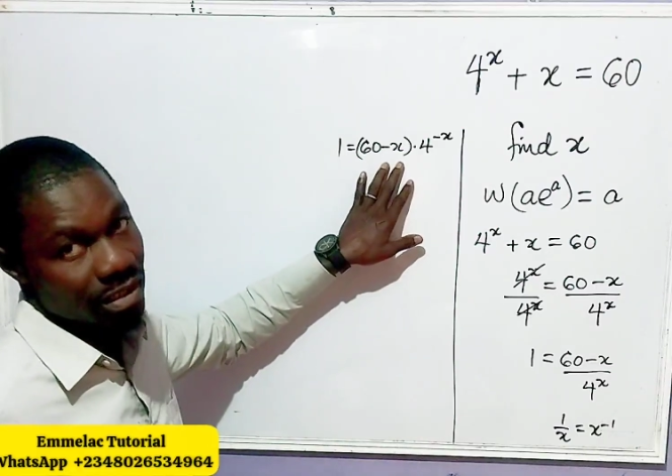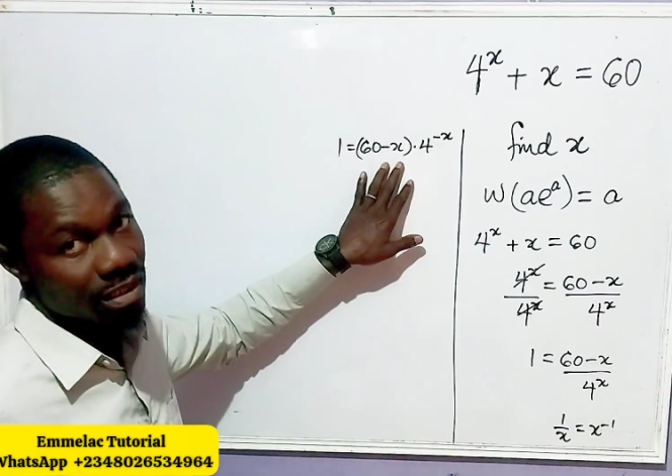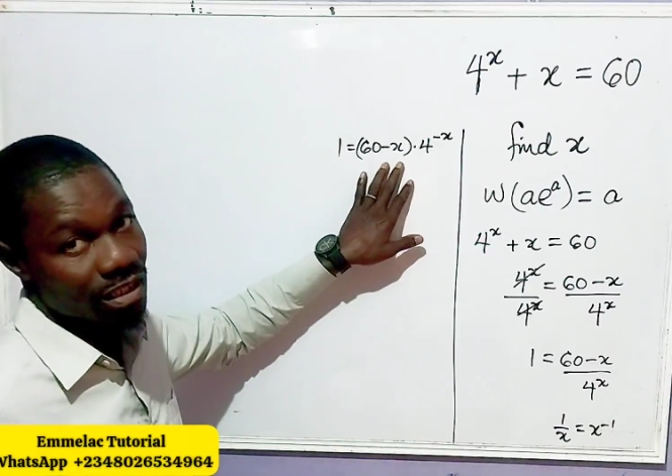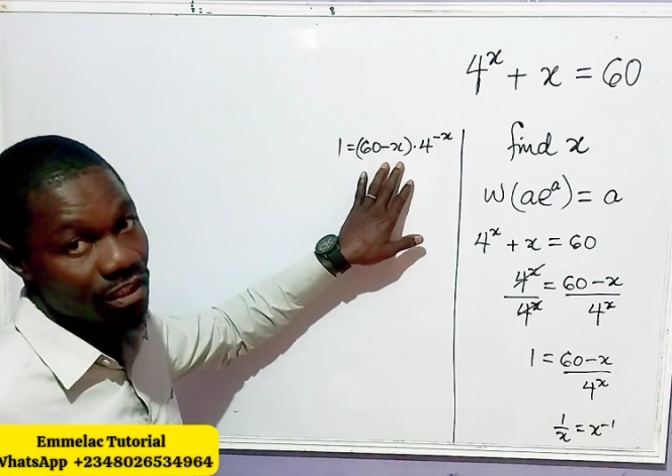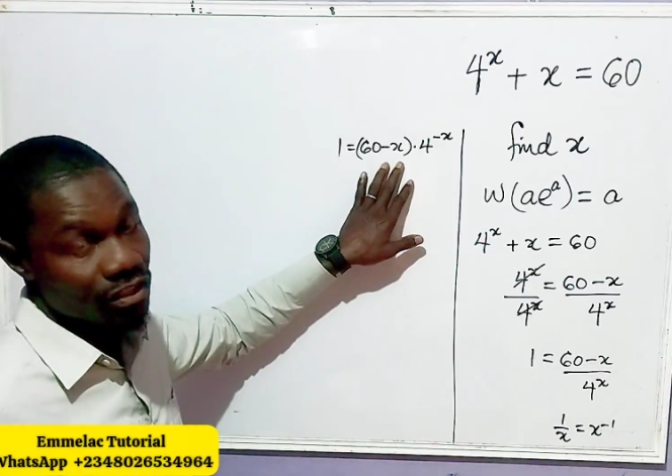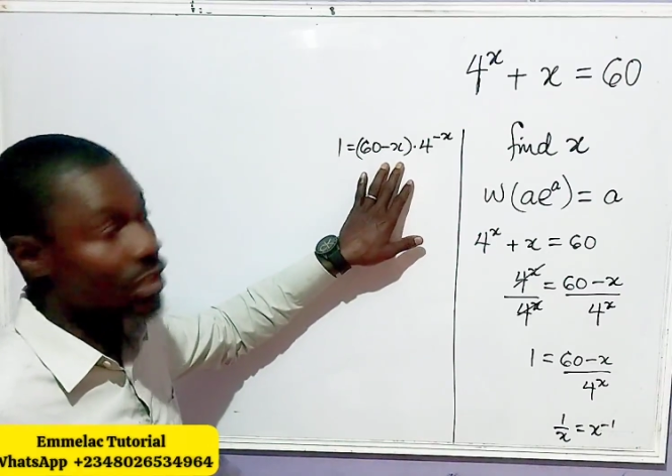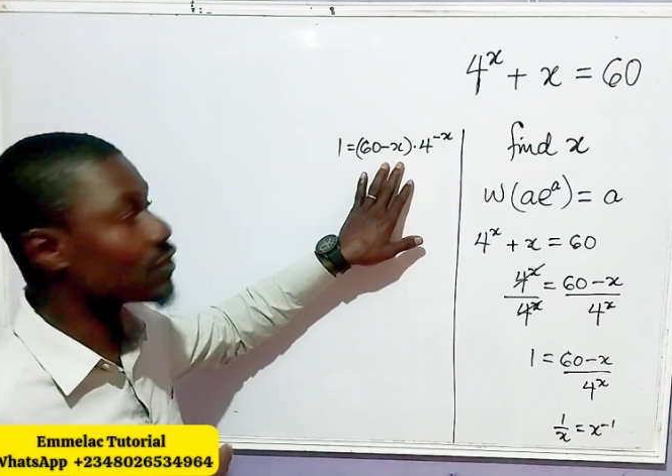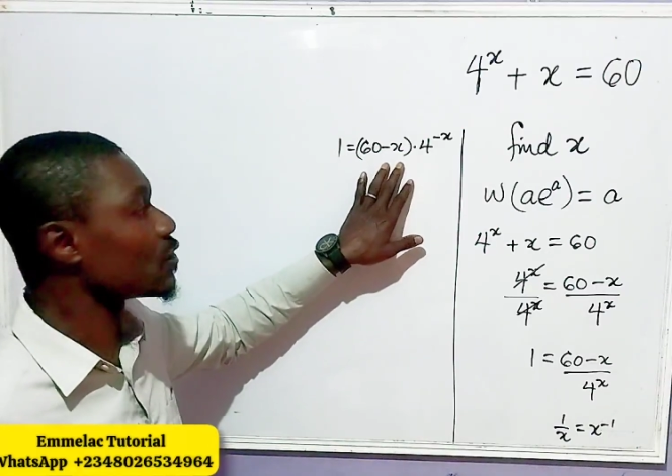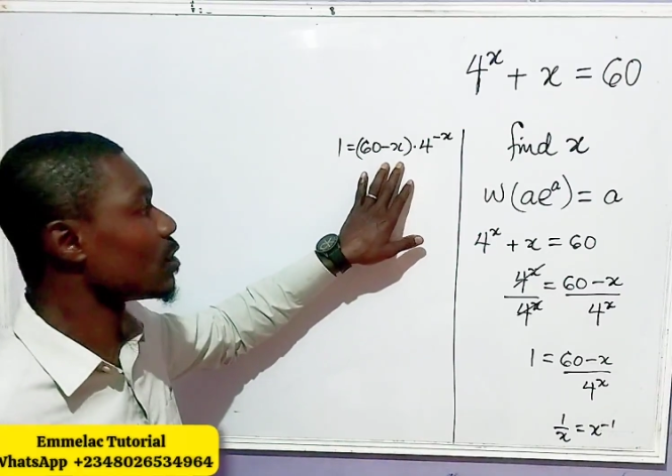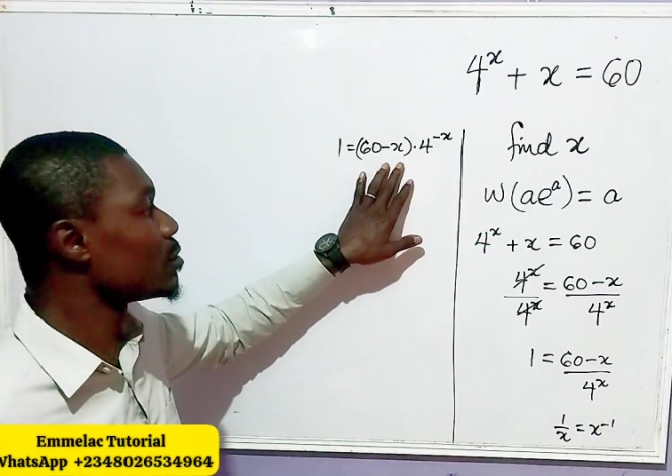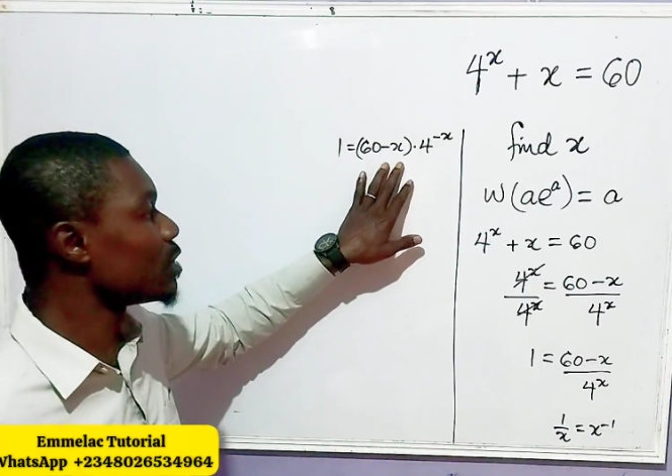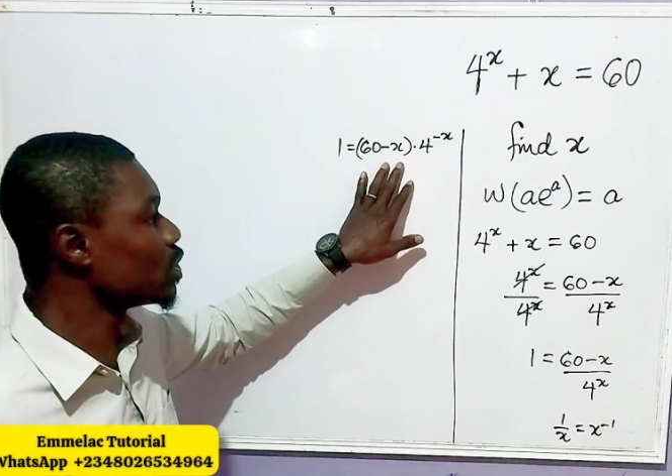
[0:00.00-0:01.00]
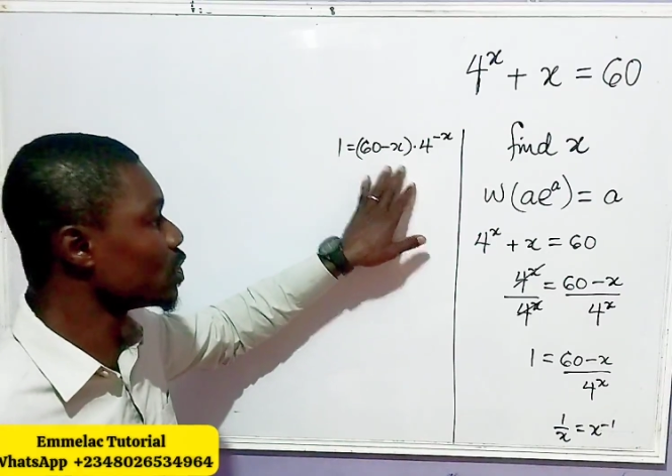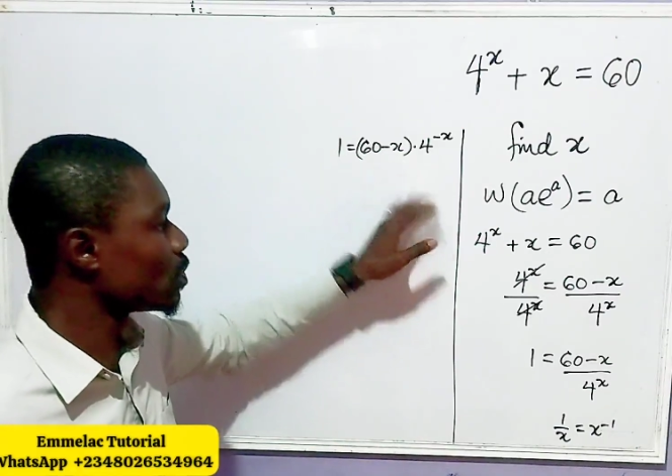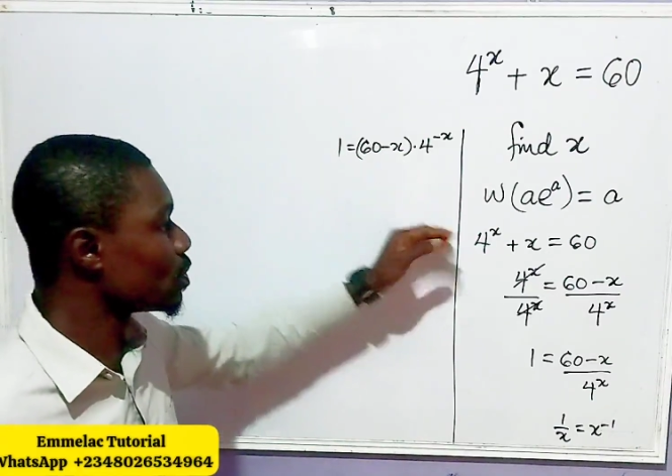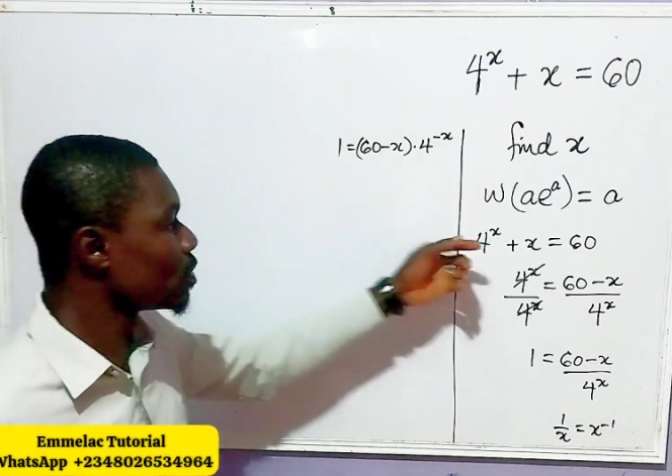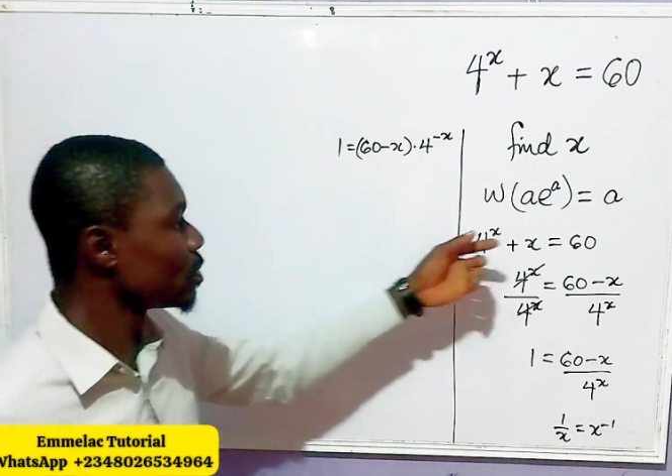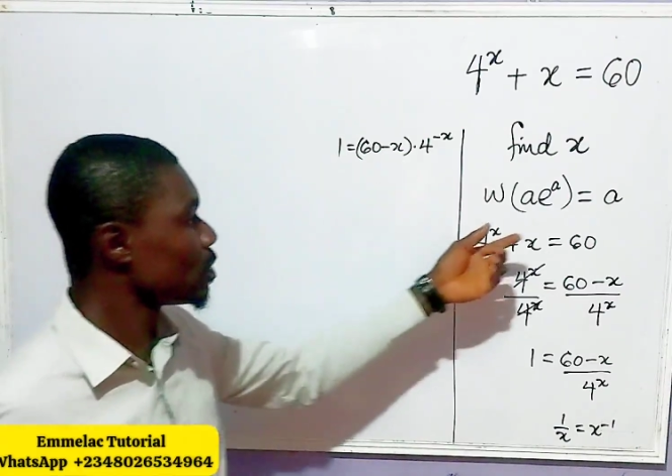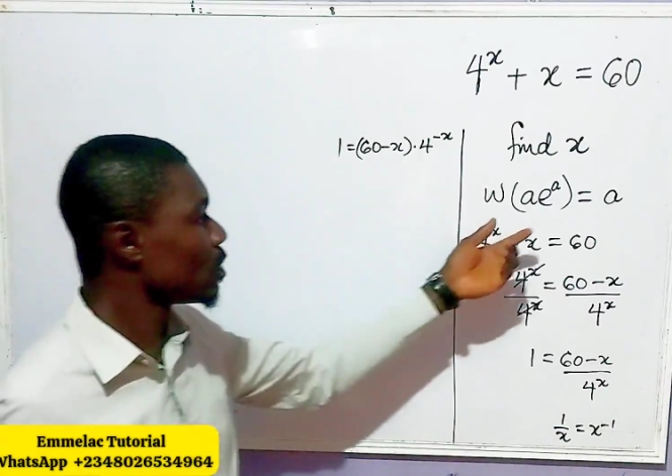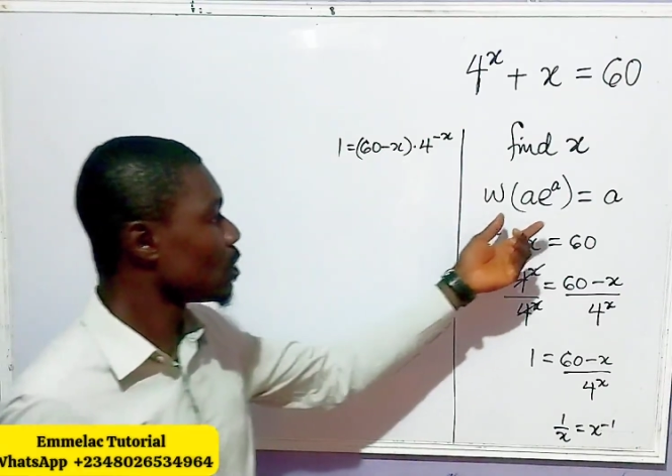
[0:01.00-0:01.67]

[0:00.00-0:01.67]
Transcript: the transformation